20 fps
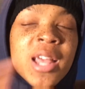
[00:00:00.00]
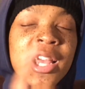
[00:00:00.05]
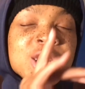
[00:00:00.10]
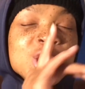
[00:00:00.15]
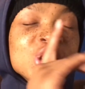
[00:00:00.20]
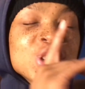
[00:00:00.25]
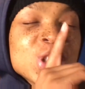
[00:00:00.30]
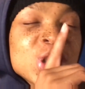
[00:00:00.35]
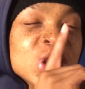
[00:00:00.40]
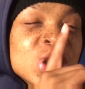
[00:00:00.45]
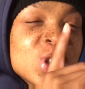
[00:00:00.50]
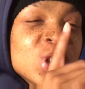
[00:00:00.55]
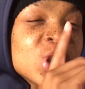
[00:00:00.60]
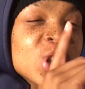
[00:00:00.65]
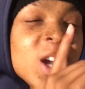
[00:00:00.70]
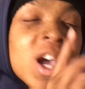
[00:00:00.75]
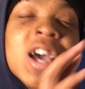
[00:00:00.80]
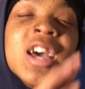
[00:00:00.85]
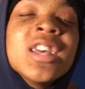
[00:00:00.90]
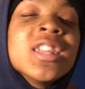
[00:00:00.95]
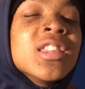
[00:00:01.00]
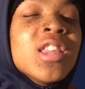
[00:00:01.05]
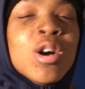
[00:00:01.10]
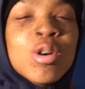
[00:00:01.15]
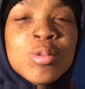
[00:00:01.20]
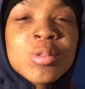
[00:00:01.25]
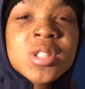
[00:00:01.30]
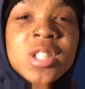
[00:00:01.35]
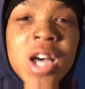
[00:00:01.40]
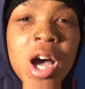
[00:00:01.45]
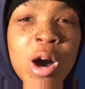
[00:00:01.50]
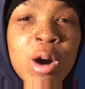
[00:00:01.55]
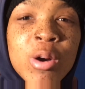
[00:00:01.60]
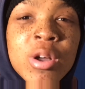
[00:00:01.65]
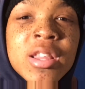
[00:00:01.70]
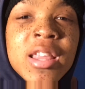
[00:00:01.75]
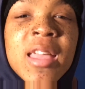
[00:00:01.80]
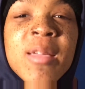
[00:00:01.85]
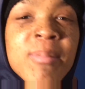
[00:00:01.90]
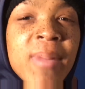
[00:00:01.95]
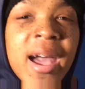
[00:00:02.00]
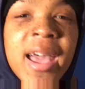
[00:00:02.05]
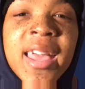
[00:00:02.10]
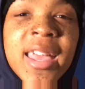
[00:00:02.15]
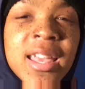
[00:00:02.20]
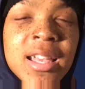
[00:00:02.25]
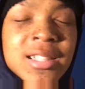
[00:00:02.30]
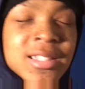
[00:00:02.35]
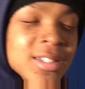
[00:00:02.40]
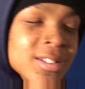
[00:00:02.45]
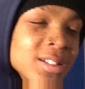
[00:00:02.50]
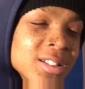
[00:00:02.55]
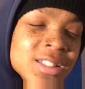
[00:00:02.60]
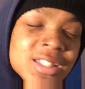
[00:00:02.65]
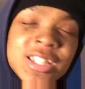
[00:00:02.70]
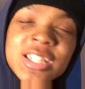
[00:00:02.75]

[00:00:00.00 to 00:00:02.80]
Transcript: shh, don't talk, he might hear you. Just